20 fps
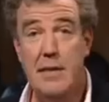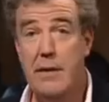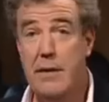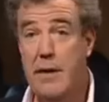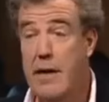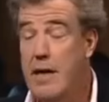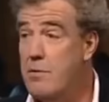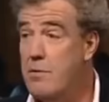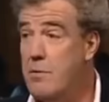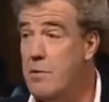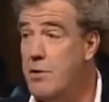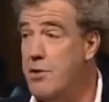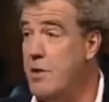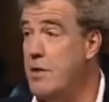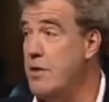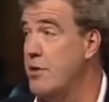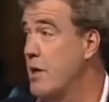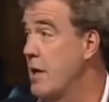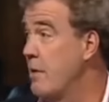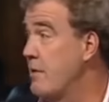says, okay, he was
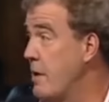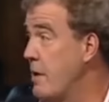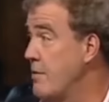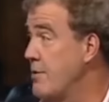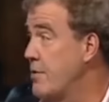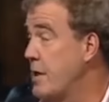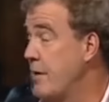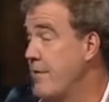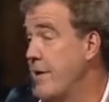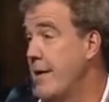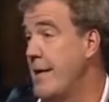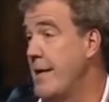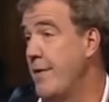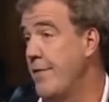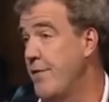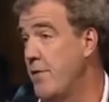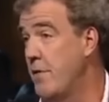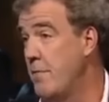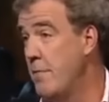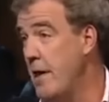watching the show and I was
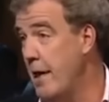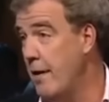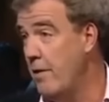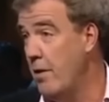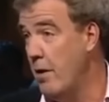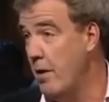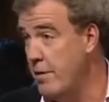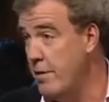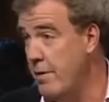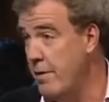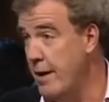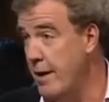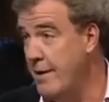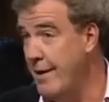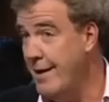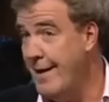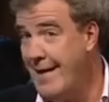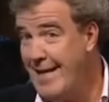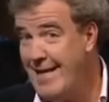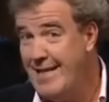driving an Alfa Romeo along
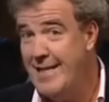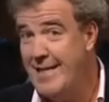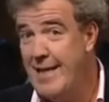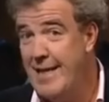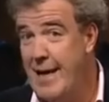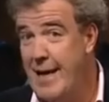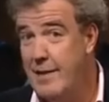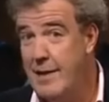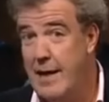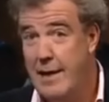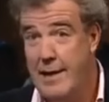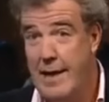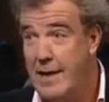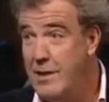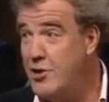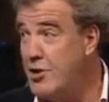the road, and he says,